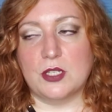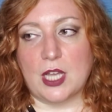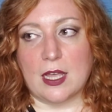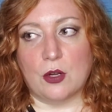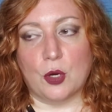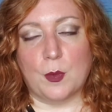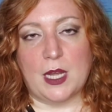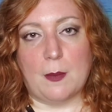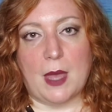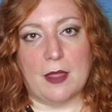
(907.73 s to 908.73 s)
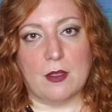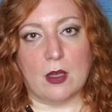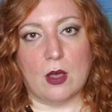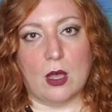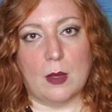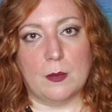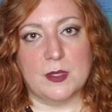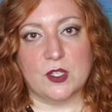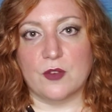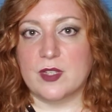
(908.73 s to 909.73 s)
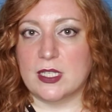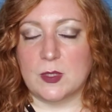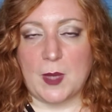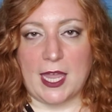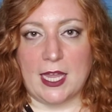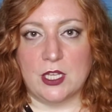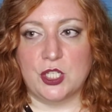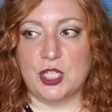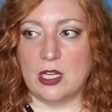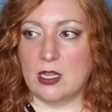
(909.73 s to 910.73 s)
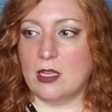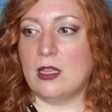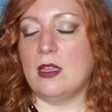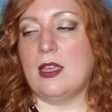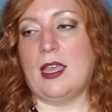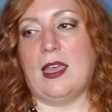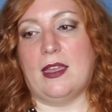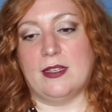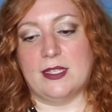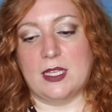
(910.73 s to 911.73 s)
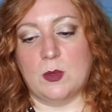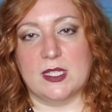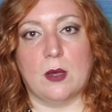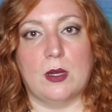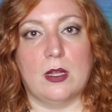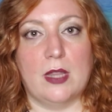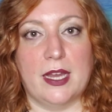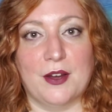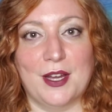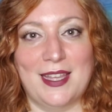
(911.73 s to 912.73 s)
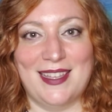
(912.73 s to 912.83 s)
check out urbanempath.com services page and see what's going on there.